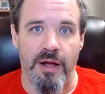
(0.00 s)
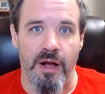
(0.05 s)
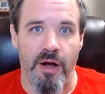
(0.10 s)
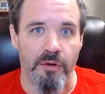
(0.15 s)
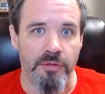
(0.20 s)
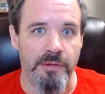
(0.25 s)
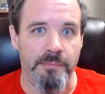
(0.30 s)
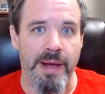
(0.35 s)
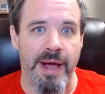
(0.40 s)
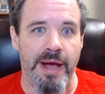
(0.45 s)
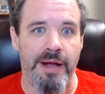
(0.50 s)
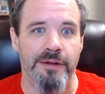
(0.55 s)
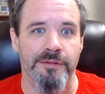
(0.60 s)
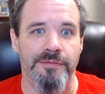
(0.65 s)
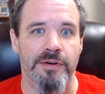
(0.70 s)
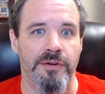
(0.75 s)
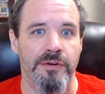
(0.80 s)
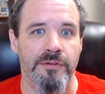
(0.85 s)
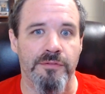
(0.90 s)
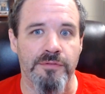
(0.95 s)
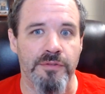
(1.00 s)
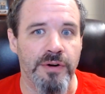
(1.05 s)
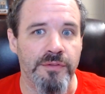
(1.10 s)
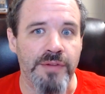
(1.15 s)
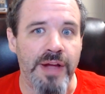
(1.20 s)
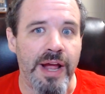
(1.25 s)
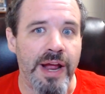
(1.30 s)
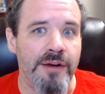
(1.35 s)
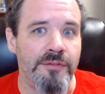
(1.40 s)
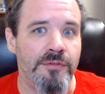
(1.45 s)
On the battlefield in front
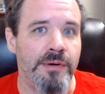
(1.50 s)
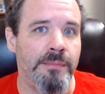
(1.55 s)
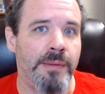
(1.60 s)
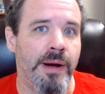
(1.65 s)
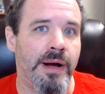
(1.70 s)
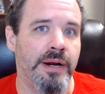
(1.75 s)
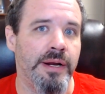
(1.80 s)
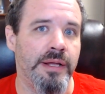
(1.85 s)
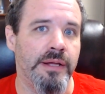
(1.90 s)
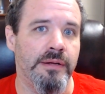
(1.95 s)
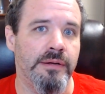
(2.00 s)
of everybody.